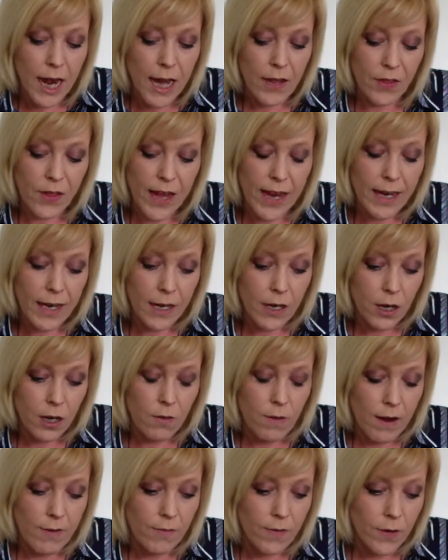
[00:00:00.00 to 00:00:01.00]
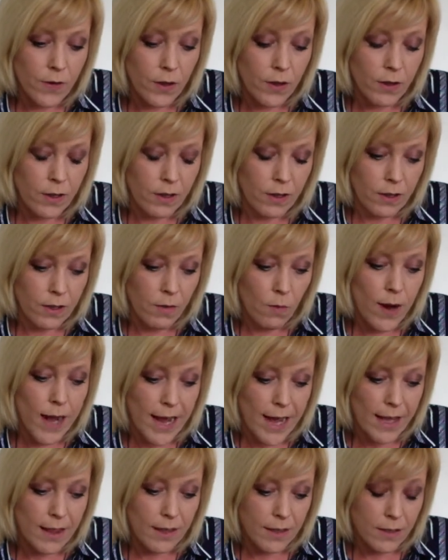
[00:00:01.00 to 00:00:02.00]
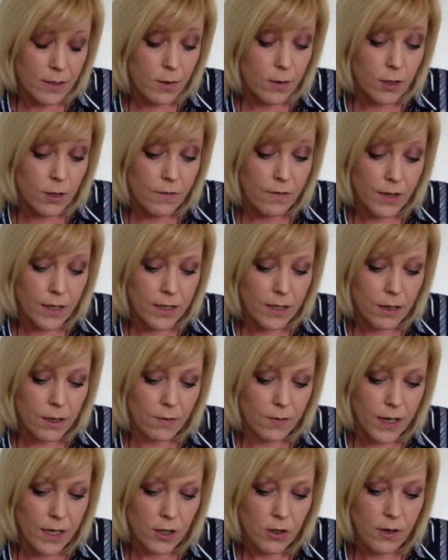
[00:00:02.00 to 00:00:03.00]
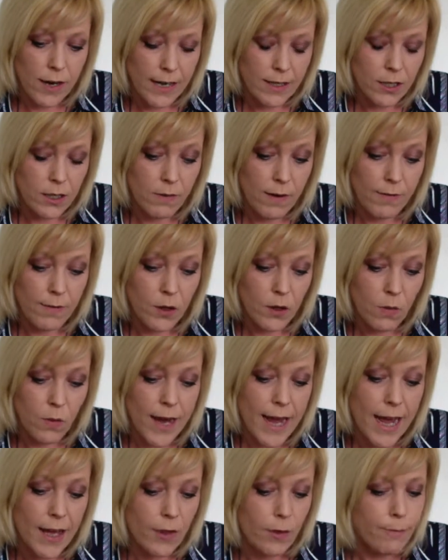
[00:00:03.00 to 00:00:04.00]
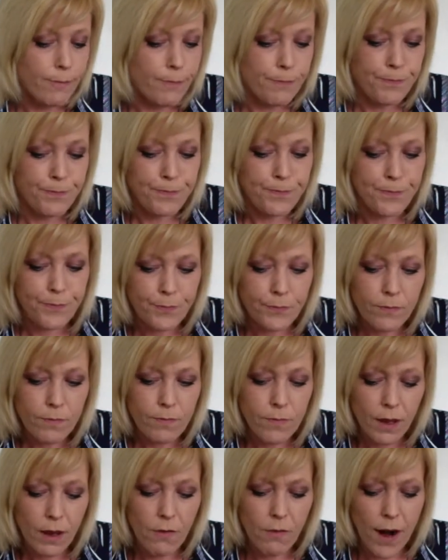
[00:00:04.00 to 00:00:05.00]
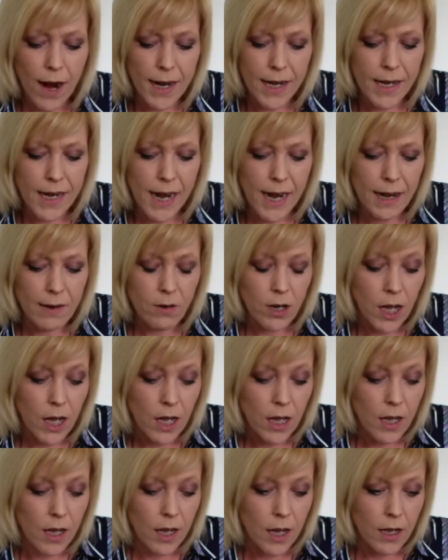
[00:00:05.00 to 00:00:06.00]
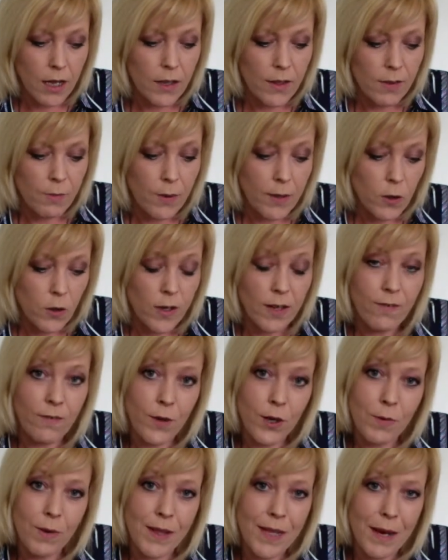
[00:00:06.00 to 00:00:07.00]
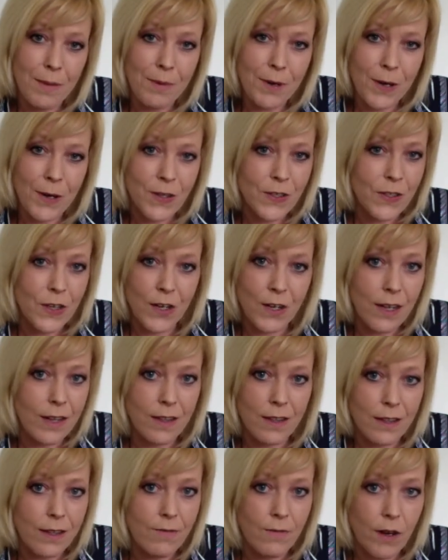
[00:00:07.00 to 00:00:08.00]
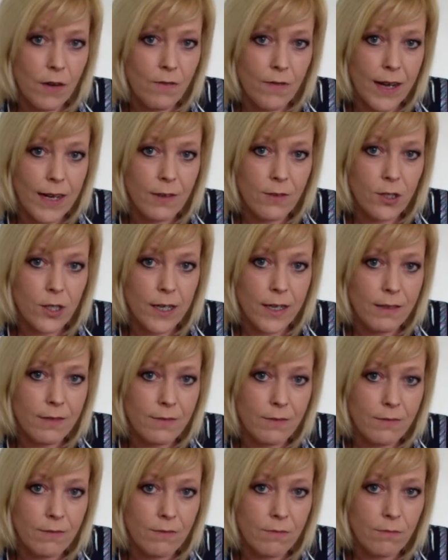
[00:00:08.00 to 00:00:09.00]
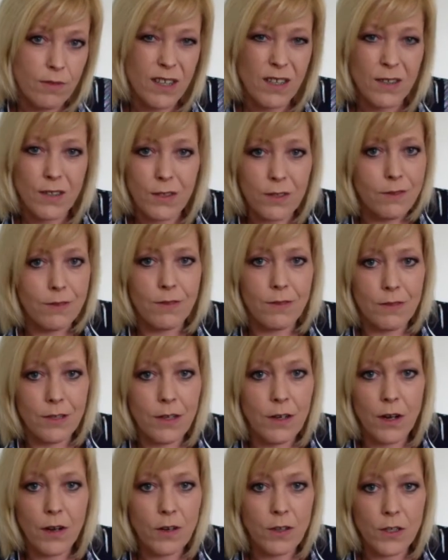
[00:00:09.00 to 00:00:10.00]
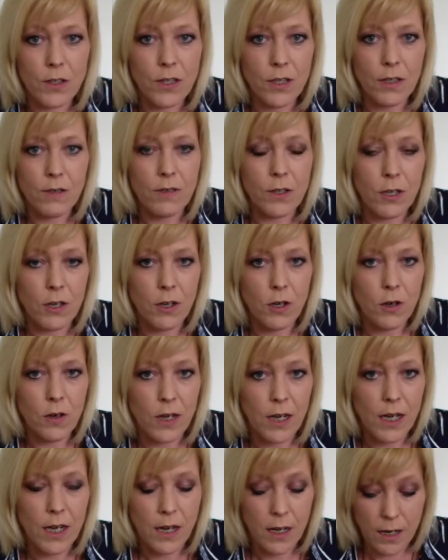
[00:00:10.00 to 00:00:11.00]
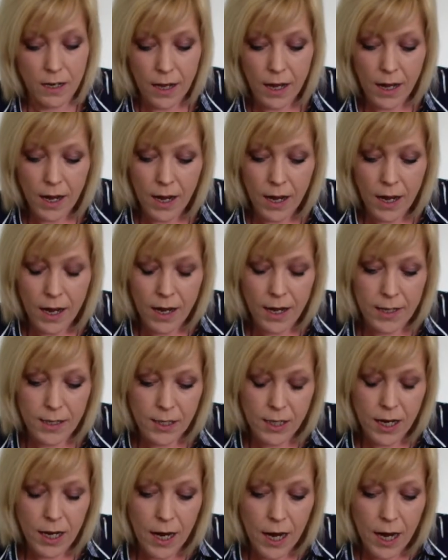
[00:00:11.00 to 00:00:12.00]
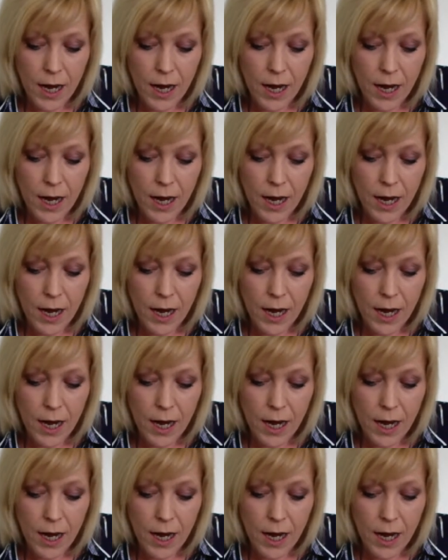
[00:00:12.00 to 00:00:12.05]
i think whoever they're with so i do feel it's a love interest whoever they're with right now they've been looking for you in that person and they've not found you because you're not going to do you're unique and